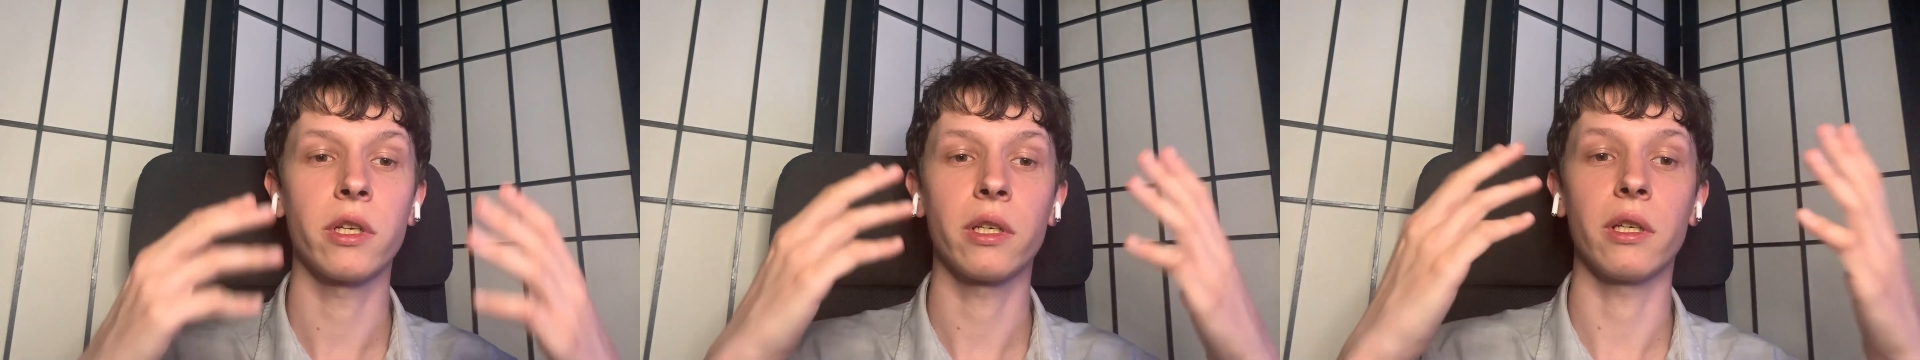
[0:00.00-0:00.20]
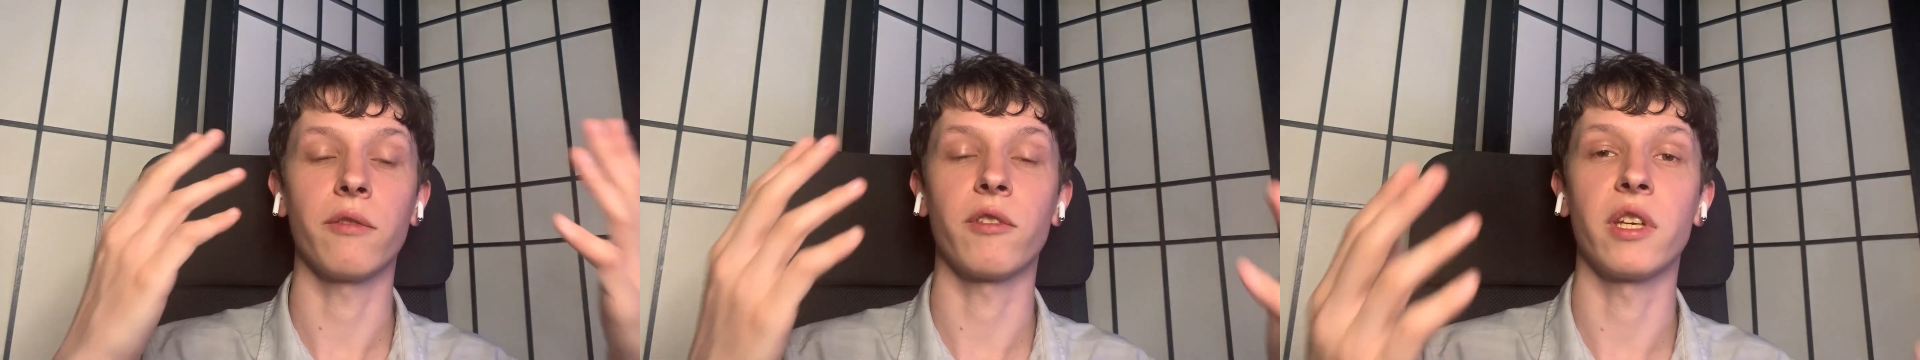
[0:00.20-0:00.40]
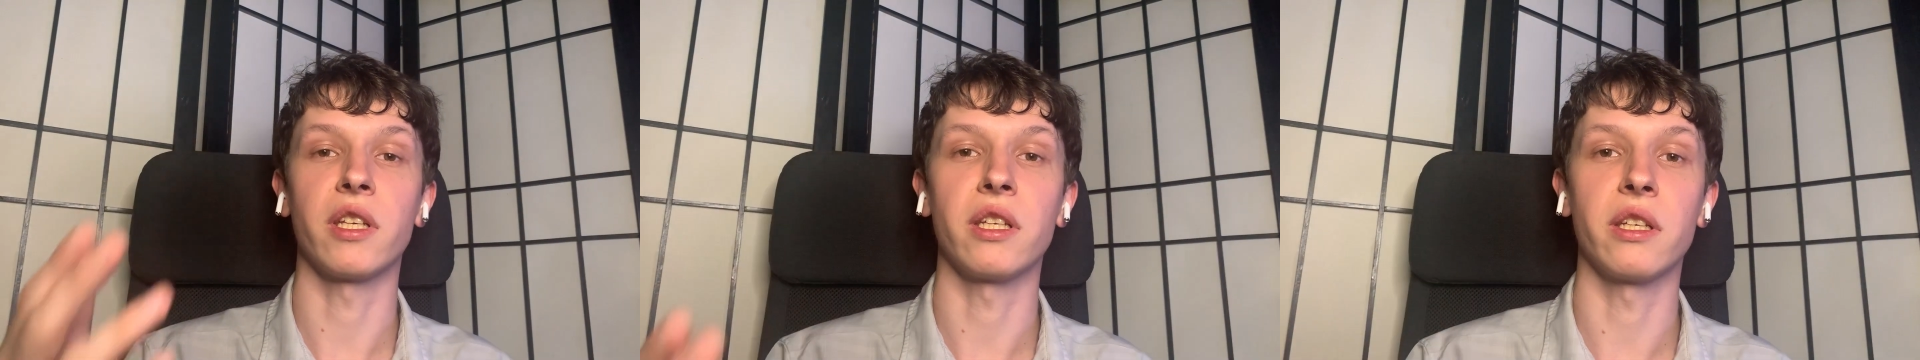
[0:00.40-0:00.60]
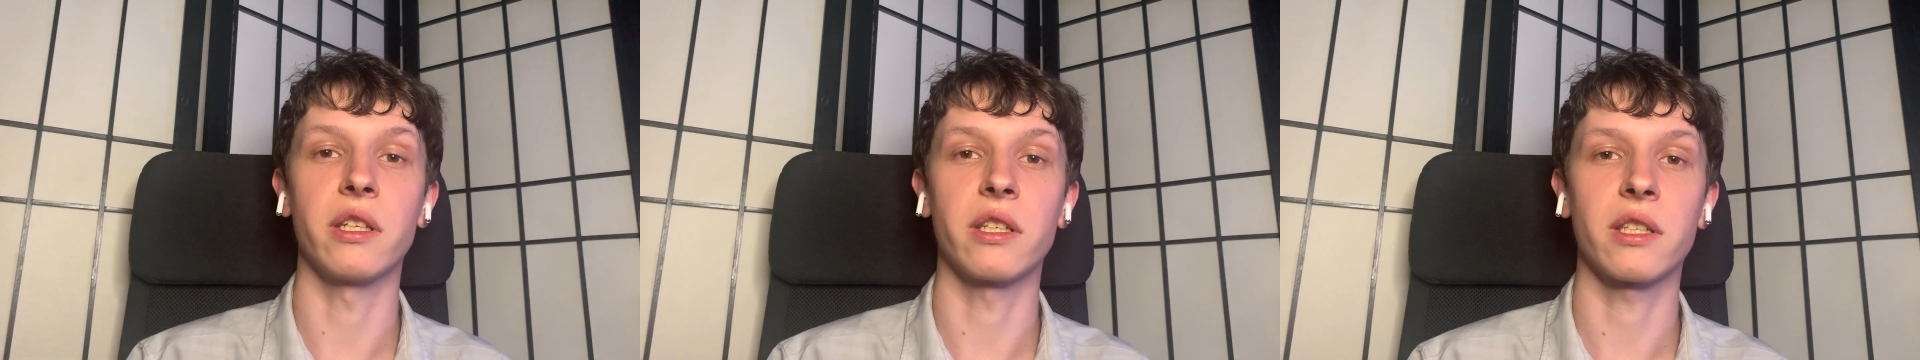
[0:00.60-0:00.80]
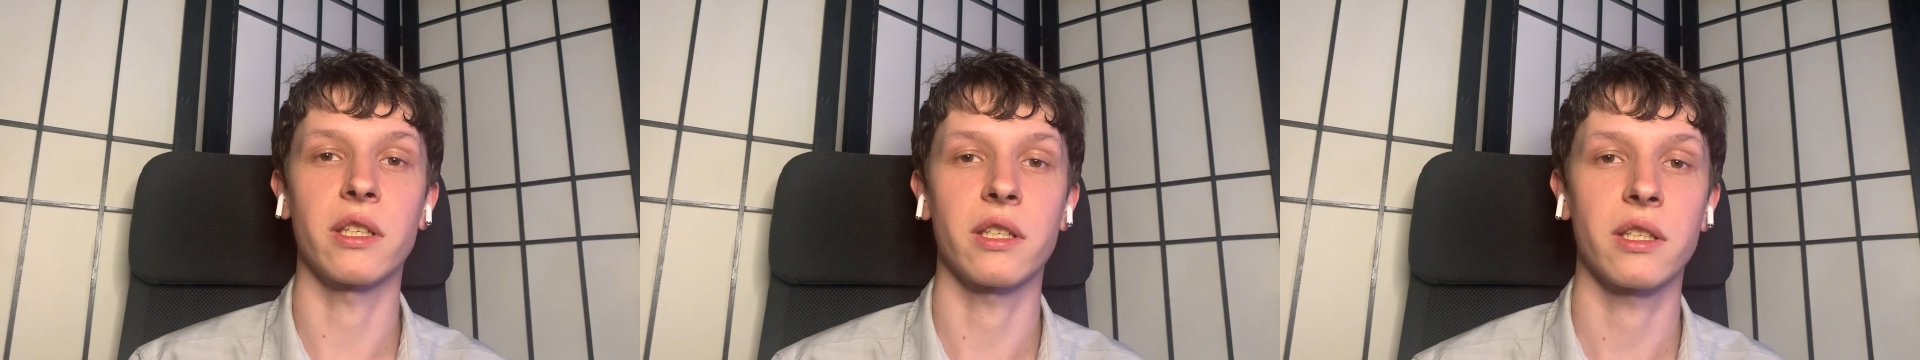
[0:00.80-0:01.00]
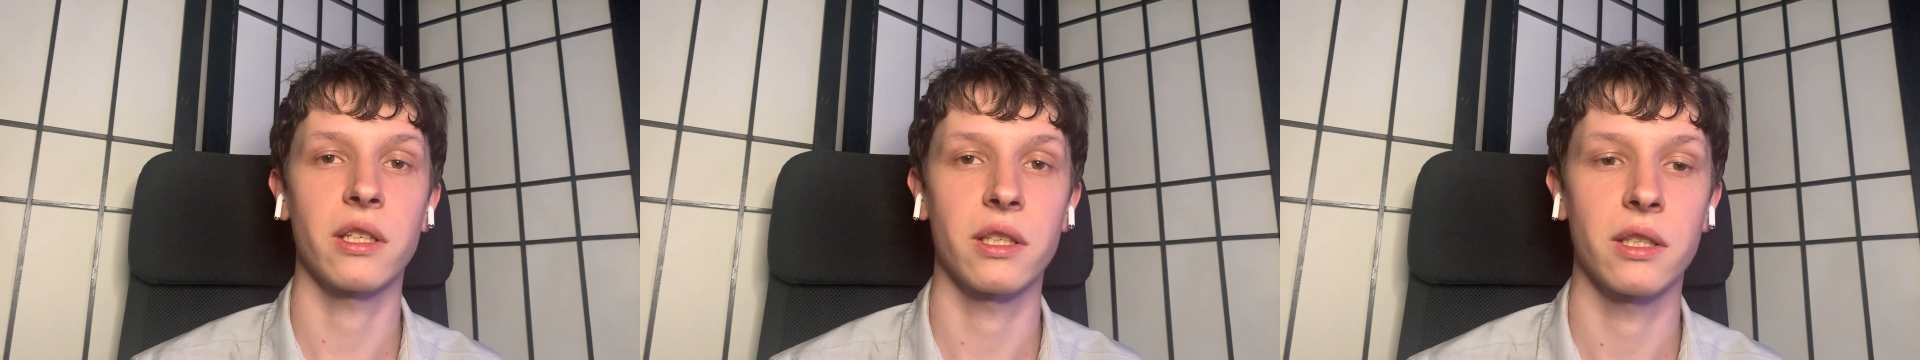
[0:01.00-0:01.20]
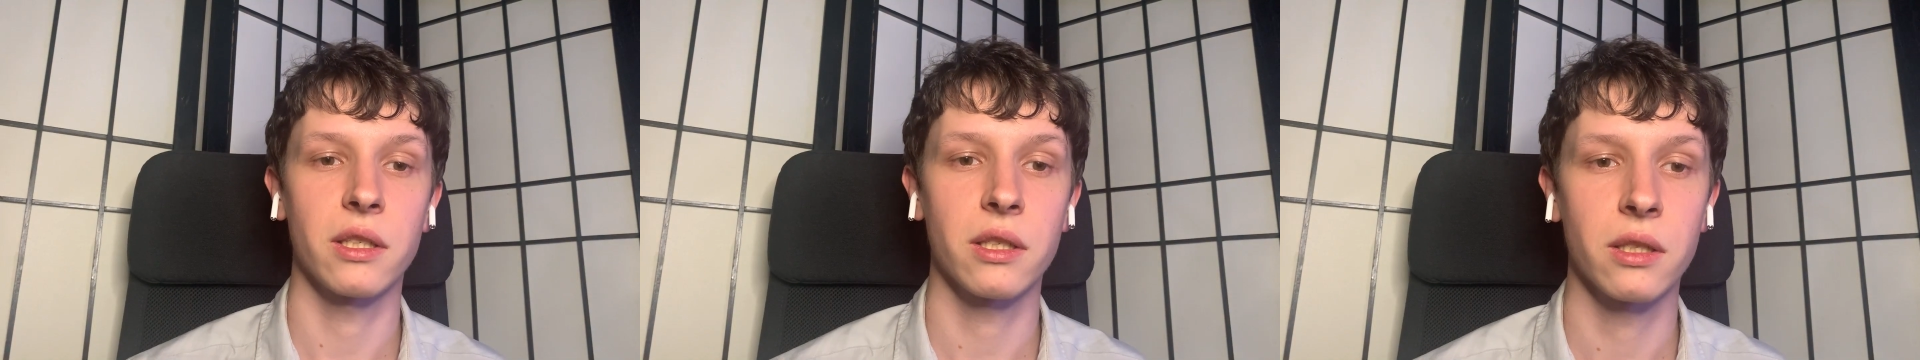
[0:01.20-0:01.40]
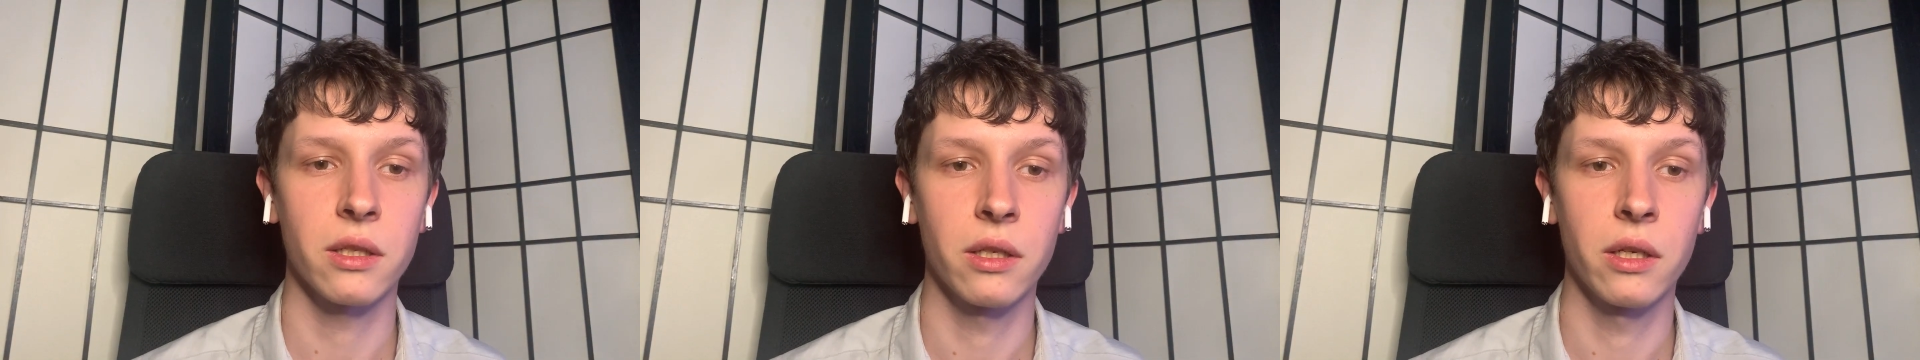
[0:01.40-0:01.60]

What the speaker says: if they need assistance.